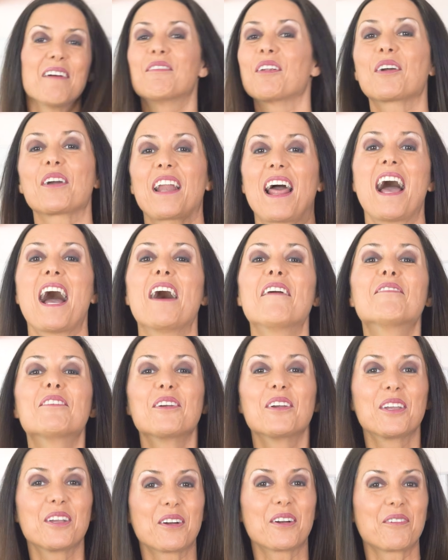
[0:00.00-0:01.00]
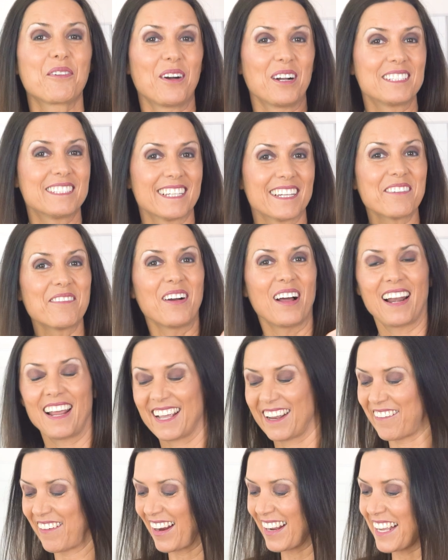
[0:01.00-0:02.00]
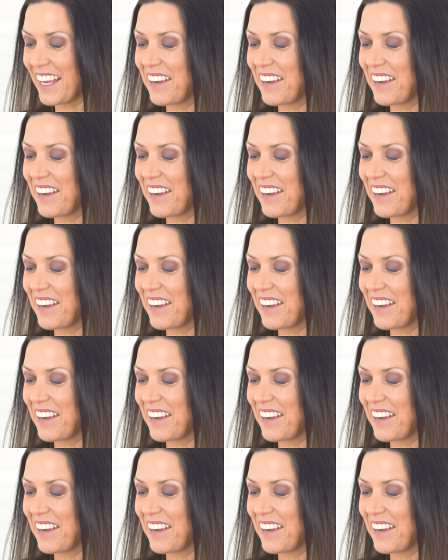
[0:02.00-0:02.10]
I'm not gonna have you here watching while I crack